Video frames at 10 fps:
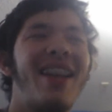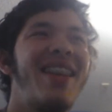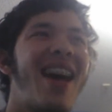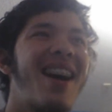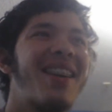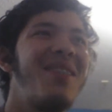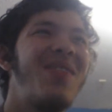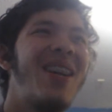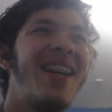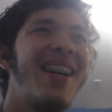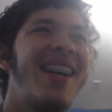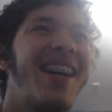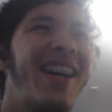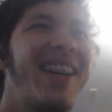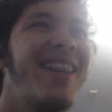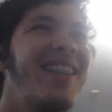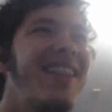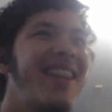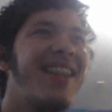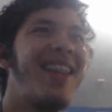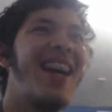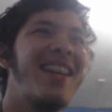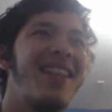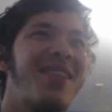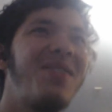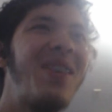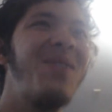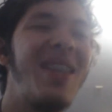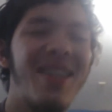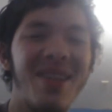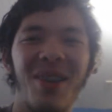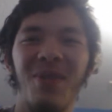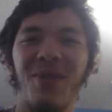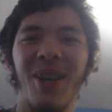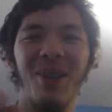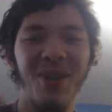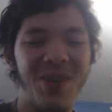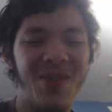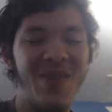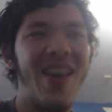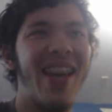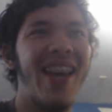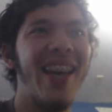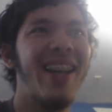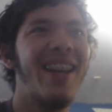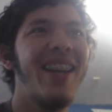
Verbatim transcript: Nakama. That is a One Piece term for crewmate.